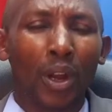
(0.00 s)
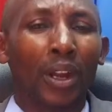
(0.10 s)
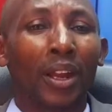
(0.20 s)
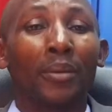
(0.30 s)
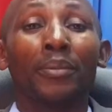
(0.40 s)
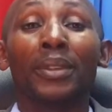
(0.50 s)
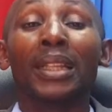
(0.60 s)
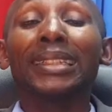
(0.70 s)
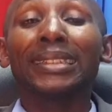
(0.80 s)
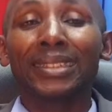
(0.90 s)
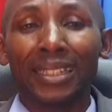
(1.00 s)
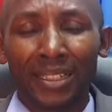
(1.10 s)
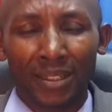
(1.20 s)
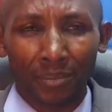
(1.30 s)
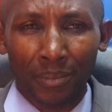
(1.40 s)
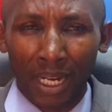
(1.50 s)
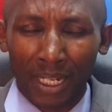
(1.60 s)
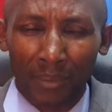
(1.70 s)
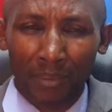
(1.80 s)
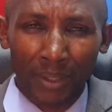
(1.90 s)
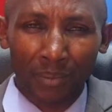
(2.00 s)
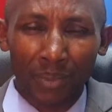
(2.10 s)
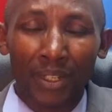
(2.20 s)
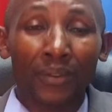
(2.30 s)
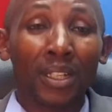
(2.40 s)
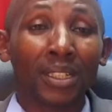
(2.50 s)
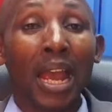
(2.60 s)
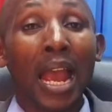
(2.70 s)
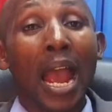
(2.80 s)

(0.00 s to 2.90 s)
Welcome. This is Marketplace Believers,